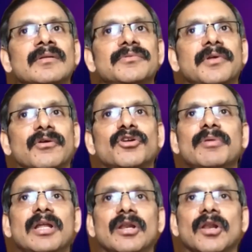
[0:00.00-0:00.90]
there are going to
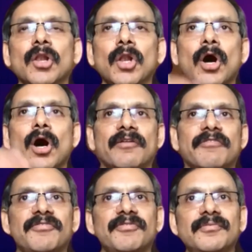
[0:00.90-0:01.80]
be a lot
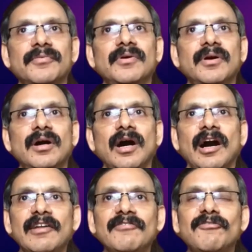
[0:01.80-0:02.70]
of
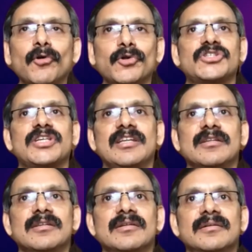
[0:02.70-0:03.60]
unforeseen